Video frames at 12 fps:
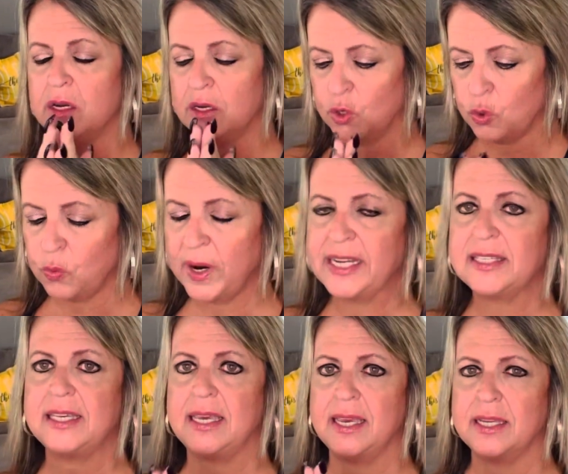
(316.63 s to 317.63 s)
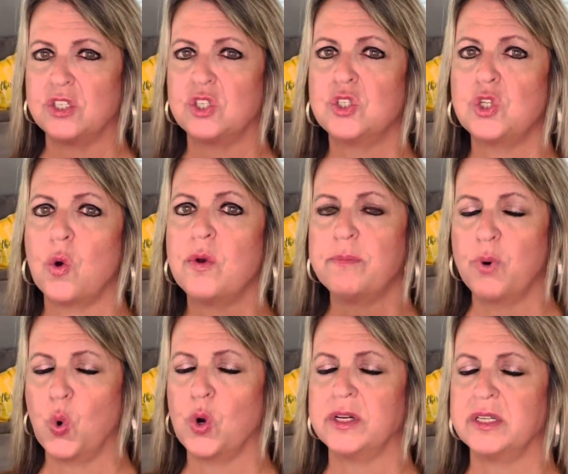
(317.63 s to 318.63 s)
crazy and so
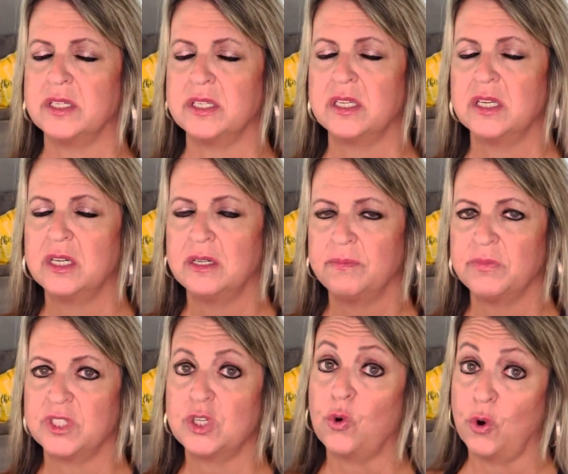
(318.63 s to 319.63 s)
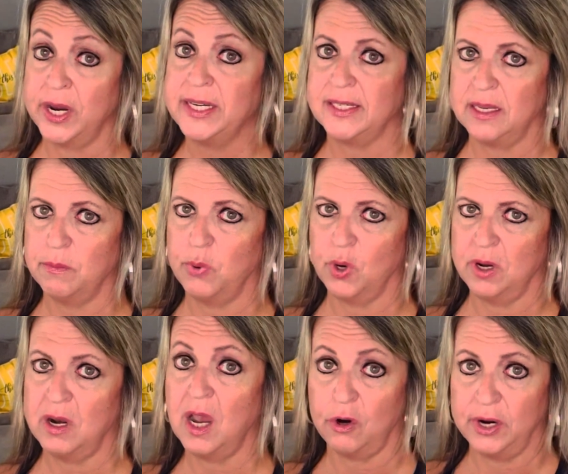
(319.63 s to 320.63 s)
important. So crazy important,
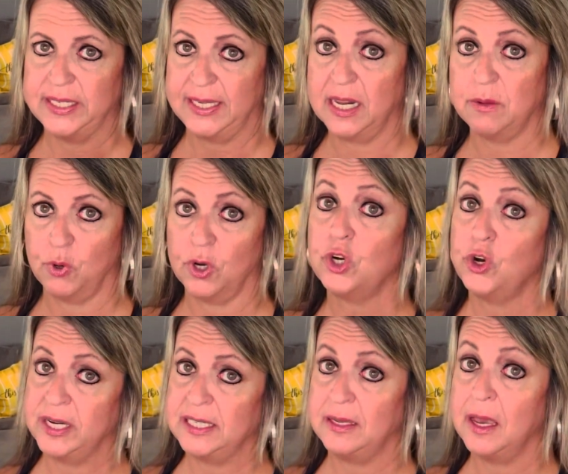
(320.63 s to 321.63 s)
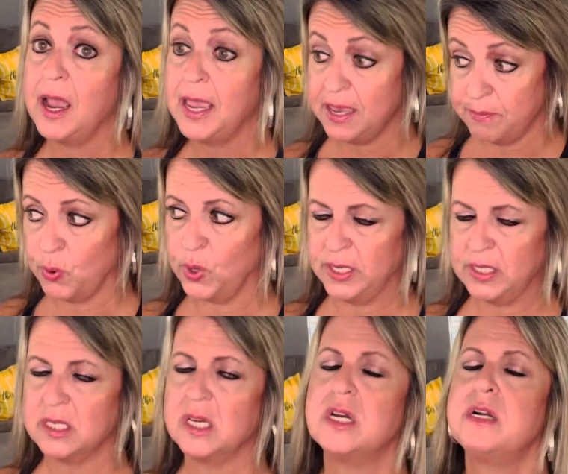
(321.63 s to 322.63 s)
not crazy and important, crazy
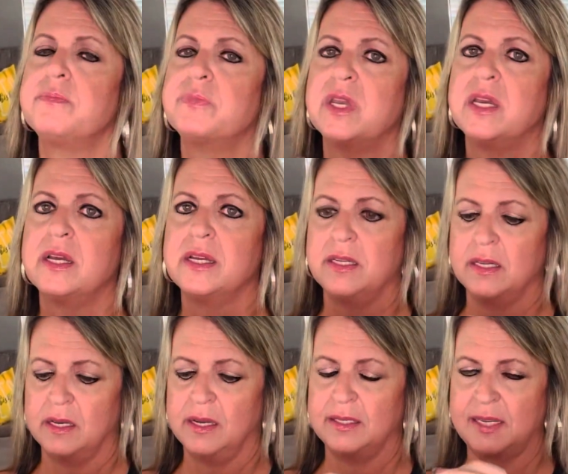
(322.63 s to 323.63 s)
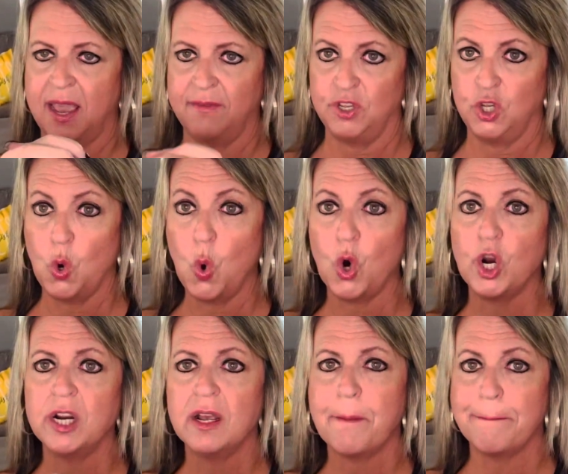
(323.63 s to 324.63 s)
important to have
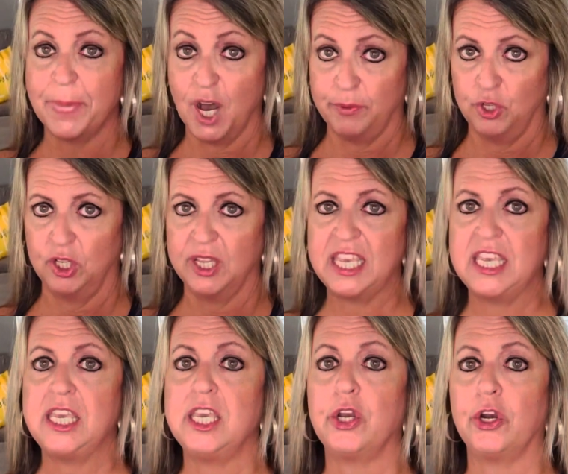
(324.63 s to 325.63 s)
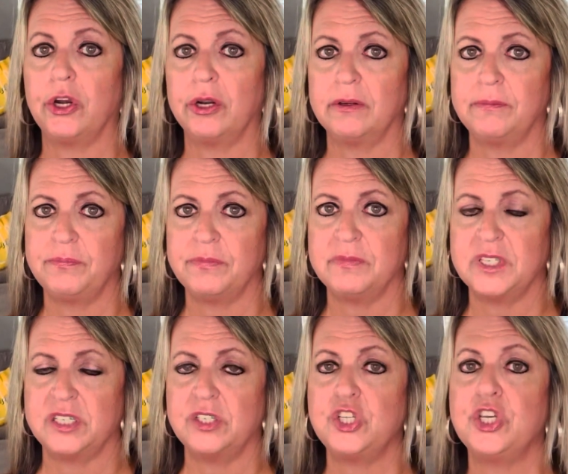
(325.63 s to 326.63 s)
your bubble here.
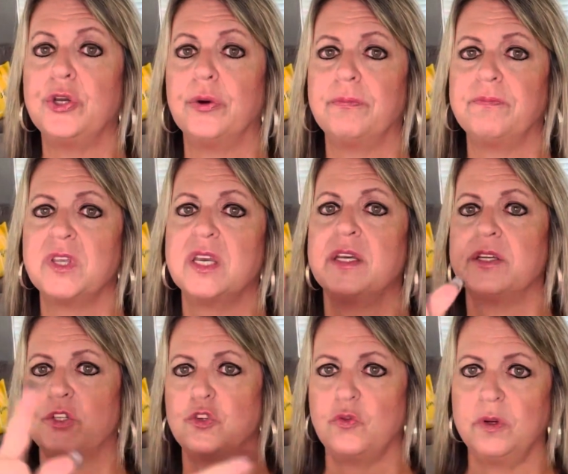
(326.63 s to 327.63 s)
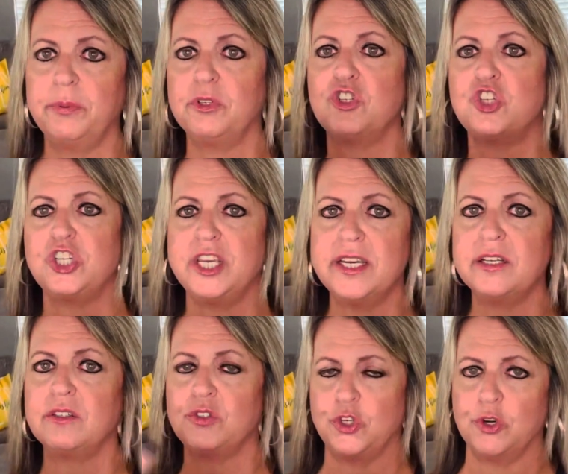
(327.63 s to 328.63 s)
This is you. Triple
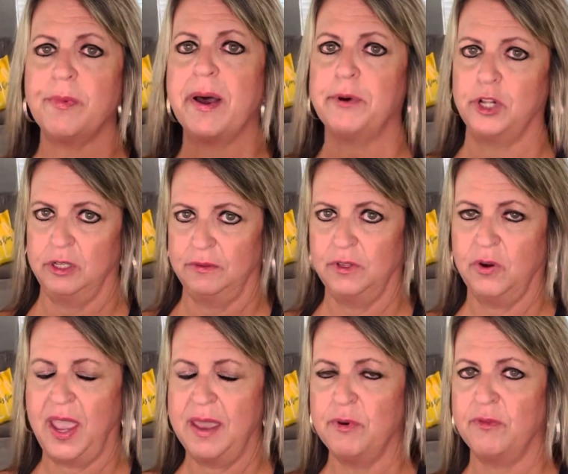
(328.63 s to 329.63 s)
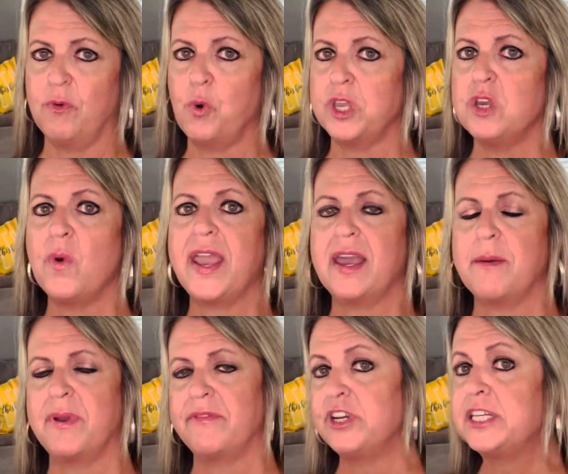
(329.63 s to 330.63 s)
shield your bubble. Okay, before you wake up
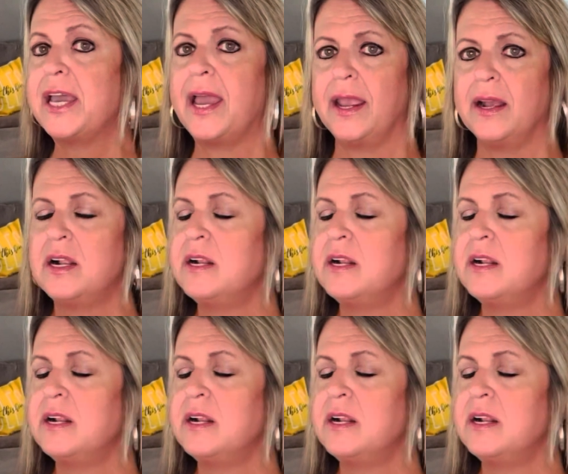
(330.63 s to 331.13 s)
every day,